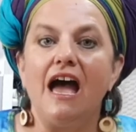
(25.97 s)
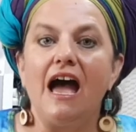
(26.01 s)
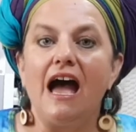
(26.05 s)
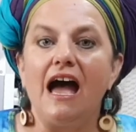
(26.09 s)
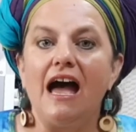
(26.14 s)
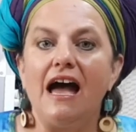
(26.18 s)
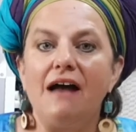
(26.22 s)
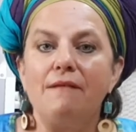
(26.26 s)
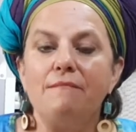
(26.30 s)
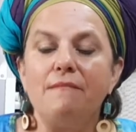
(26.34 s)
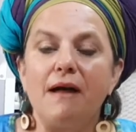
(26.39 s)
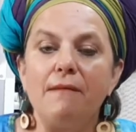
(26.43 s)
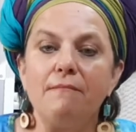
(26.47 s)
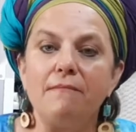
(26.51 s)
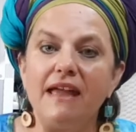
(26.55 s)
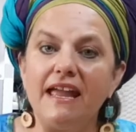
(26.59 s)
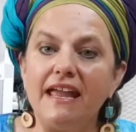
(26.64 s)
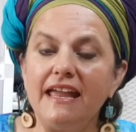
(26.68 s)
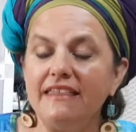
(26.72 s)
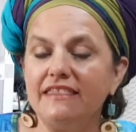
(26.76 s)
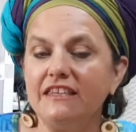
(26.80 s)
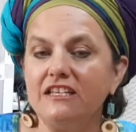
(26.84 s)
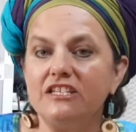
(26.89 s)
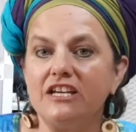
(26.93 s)
I'm
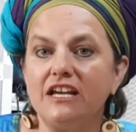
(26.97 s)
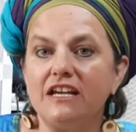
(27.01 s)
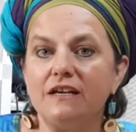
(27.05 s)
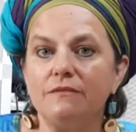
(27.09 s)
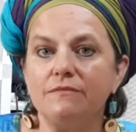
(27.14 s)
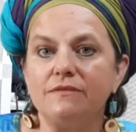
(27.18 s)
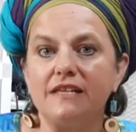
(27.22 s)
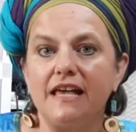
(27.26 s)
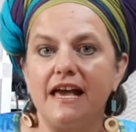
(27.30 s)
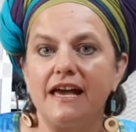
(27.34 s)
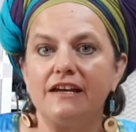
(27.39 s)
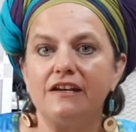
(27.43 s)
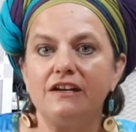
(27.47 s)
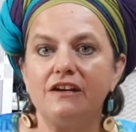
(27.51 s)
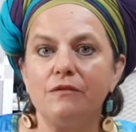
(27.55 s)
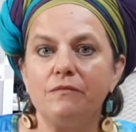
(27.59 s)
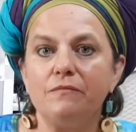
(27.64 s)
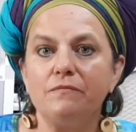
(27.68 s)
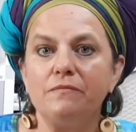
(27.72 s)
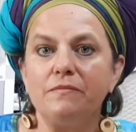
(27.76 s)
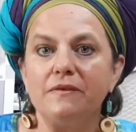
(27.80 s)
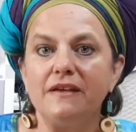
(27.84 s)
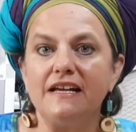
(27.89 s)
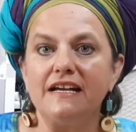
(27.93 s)
making the Jacob's Ladder
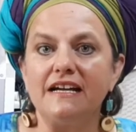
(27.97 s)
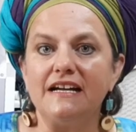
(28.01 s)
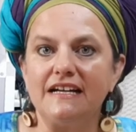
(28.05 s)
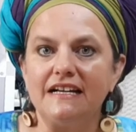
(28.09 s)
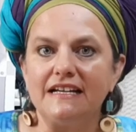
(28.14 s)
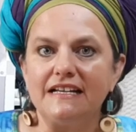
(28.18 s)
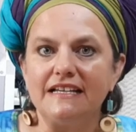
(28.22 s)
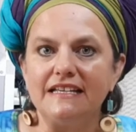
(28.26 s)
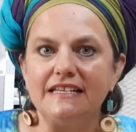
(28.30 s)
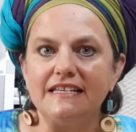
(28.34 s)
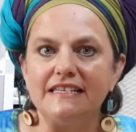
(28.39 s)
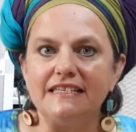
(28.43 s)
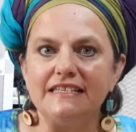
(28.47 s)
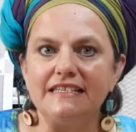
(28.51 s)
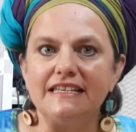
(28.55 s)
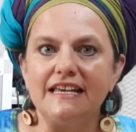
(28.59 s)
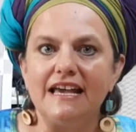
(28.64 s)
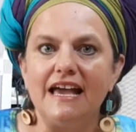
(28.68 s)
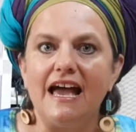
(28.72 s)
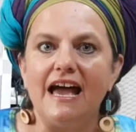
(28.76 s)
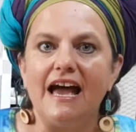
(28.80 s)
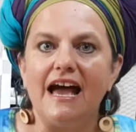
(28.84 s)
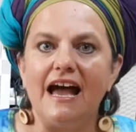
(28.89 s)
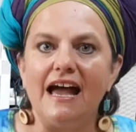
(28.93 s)
because
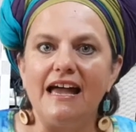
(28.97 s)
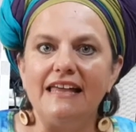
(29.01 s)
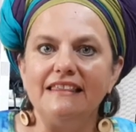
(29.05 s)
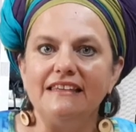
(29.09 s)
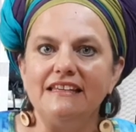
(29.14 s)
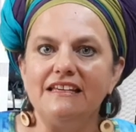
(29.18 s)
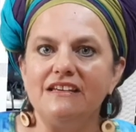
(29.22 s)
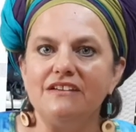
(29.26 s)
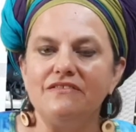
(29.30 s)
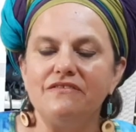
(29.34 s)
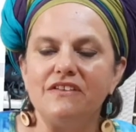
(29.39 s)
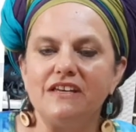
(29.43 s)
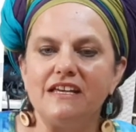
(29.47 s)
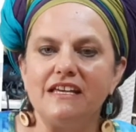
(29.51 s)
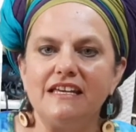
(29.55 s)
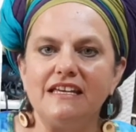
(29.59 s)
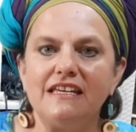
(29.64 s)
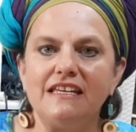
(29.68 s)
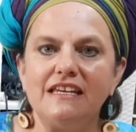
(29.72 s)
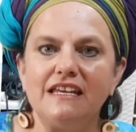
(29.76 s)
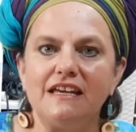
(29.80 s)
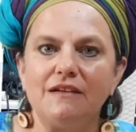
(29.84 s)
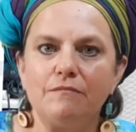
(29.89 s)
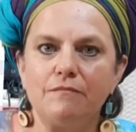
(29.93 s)
I live
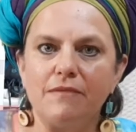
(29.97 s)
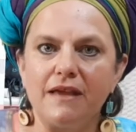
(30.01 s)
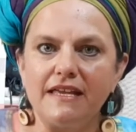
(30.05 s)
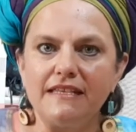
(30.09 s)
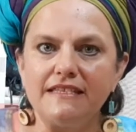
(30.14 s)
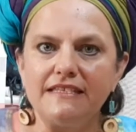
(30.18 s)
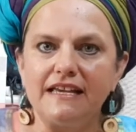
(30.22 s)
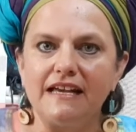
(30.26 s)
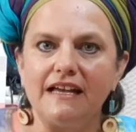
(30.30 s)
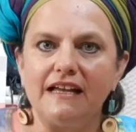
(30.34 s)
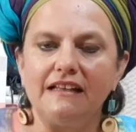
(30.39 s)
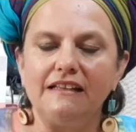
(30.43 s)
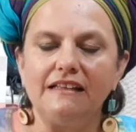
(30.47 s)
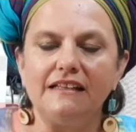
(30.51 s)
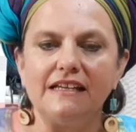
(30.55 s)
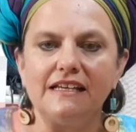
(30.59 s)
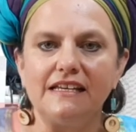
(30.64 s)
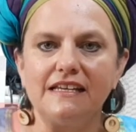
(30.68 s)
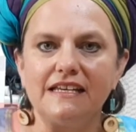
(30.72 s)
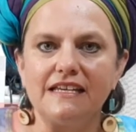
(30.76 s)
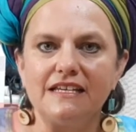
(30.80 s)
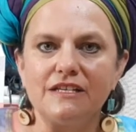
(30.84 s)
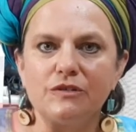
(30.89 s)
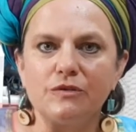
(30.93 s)
in Beit El
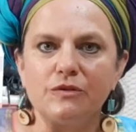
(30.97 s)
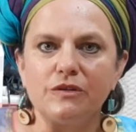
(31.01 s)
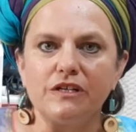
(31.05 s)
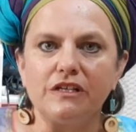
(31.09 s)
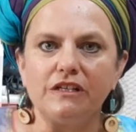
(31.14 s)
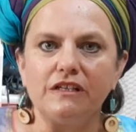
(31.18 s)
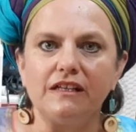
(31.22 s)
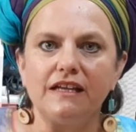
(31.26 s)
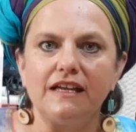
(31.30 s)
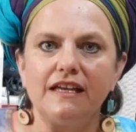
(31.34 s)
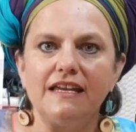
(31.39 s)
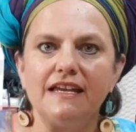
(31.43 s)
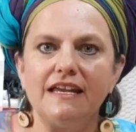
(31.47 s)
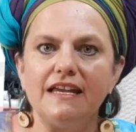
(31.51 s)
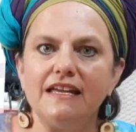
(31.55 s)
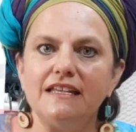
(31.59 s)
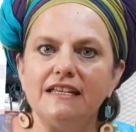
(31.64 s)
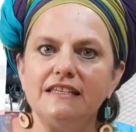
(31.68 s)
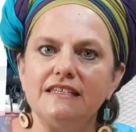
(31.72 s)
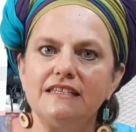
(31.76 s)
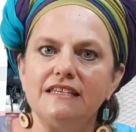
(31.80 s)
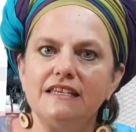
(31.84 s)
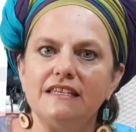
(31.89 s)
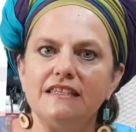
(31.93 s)
in Israel, and
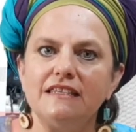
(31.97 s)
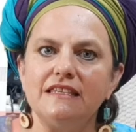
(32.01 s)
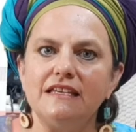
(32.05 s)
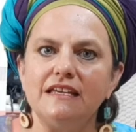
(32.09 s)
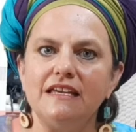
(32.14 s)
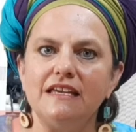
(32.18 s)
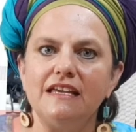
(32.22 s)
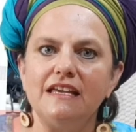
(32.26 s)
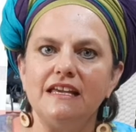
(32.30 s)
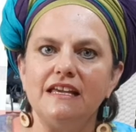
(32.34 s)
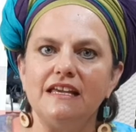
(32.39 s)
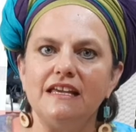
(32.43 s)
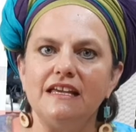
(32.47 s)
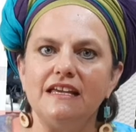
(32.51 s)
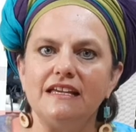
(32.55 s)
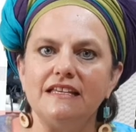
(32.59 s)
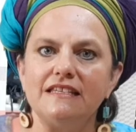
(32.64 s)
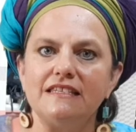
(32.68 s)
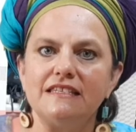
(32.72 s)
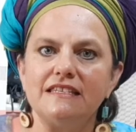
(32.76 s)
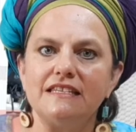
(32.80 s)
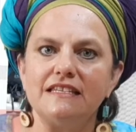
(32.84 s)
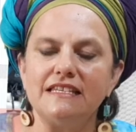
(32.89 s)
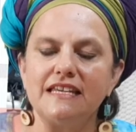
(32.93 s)
it's the
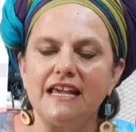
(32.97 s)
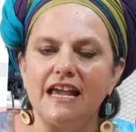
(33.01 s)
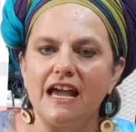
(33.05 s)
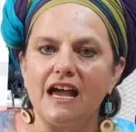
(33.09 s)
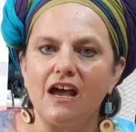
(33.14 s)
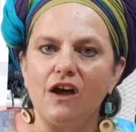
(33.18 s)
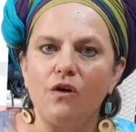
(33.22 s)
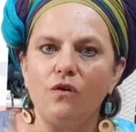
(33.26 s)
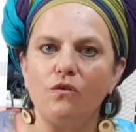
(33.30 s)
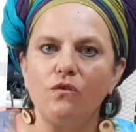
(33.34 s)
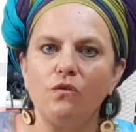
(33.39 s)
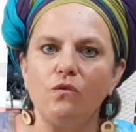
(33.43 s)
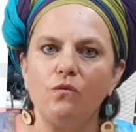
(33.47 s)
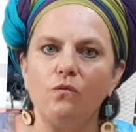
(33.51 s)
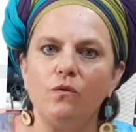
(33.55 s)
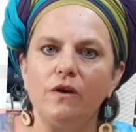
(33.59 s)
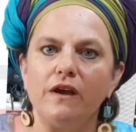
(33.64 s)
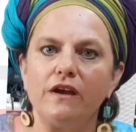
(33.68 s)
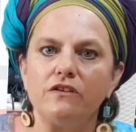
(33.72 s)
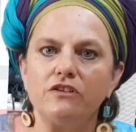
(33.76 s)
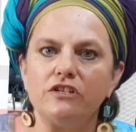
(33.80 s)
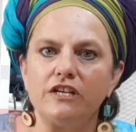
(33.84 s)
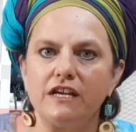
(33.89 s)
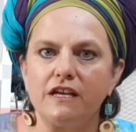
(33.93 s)
town
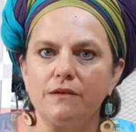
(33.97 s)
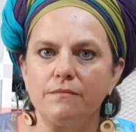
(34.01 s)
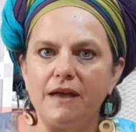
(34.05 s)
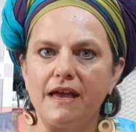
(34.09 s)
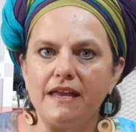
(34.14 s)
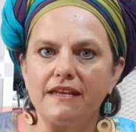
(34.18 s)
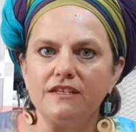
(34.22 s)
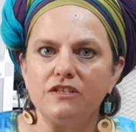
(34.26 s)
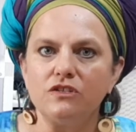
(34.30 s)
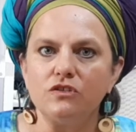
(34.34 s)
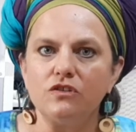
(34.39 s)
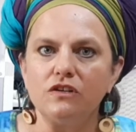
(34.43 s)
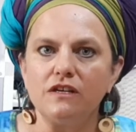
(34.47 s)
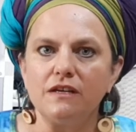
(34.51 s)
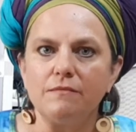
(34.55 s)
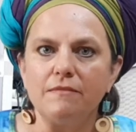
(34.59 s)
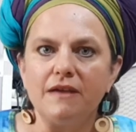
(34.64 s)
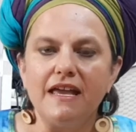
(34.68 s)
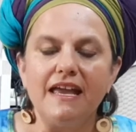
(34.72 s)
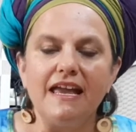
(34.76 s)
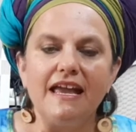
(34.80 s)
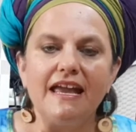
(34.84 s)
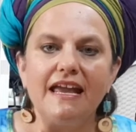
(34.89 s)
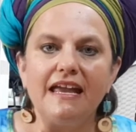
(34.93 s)
where Jacob had his dream.
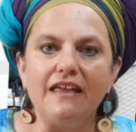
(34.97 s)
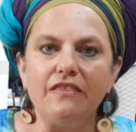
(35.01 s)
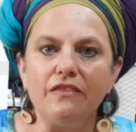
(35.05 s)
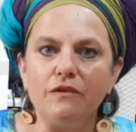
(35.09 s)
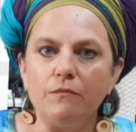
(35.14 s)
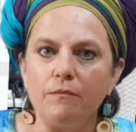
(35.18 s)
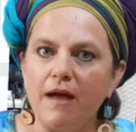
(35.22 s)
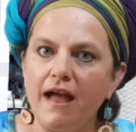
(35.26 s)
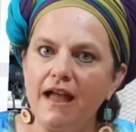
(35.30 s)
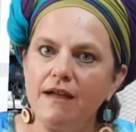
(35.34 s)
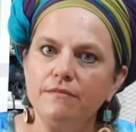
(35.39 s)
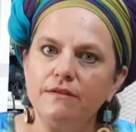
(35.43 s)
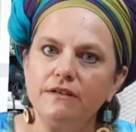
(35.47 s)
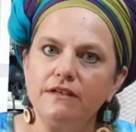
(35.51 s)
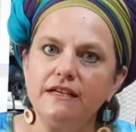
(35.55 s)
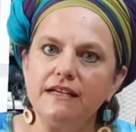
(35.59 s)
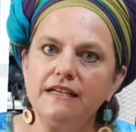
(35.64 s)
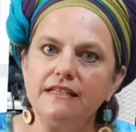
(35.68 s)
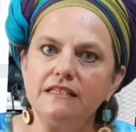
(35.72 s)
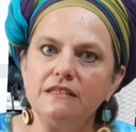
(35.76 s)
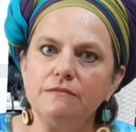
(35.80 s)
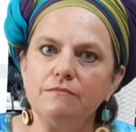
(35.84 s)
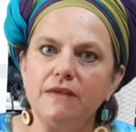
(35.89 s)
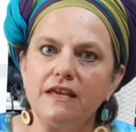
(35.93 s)
In the Bible,
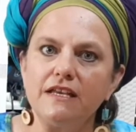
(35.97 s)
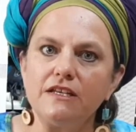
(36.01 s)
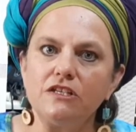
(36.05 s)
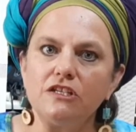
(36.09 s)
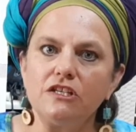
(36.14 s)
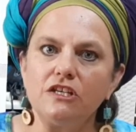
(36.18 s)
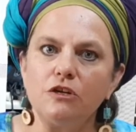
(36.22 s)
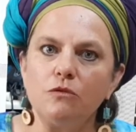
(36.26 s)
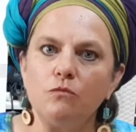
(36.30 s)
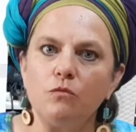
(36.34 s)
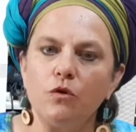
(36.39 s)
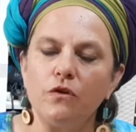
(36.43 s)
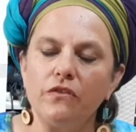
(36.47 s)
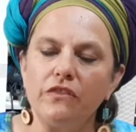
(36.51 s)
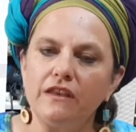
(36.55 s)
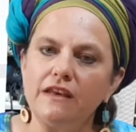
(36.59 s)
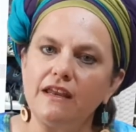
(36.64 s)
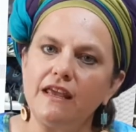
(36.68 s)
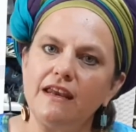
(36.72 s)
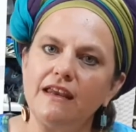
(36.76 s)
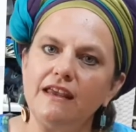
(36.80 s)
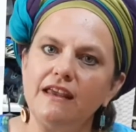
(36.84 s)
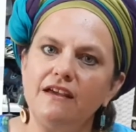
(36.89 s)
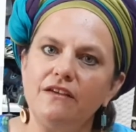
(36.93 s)
it's mentioned more than
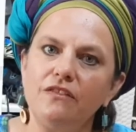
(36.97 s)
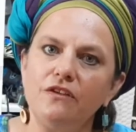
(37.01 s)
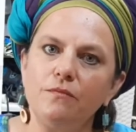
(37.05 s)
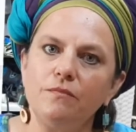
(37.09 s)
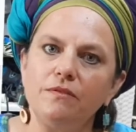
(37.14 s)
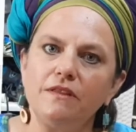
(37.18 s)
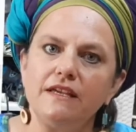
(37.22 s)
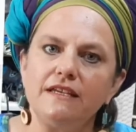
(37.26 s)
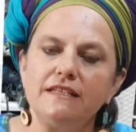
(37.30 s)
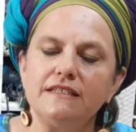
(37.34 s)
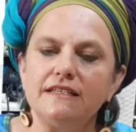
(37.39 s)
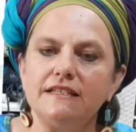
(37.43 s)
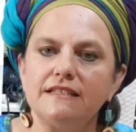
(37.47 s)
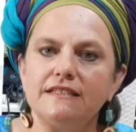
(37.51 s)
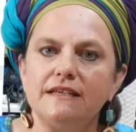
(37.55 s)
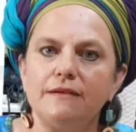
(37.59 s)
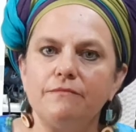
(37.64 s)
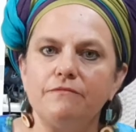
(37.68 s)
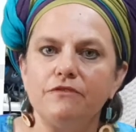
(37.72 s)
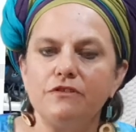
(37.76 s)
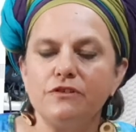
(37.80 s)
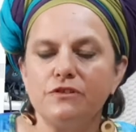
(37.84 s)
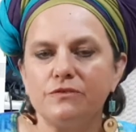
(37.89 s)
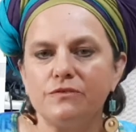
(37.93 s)
any other place
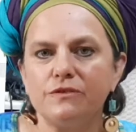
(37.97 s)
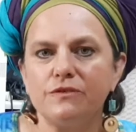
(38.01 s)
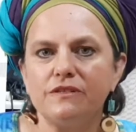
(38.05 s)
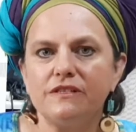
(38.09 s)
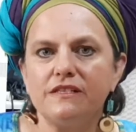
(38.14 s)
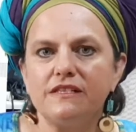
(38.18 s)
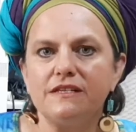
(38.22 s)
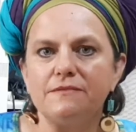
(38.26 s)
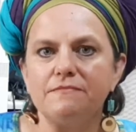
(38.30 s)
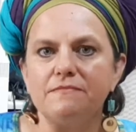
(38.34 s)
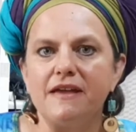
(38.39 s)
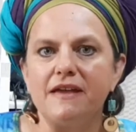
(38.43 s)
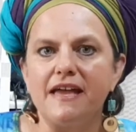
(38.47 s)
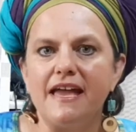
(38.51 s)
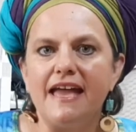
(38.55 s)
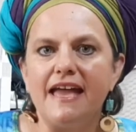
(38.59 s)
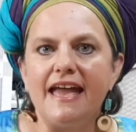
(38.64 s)
except for Jerusalem.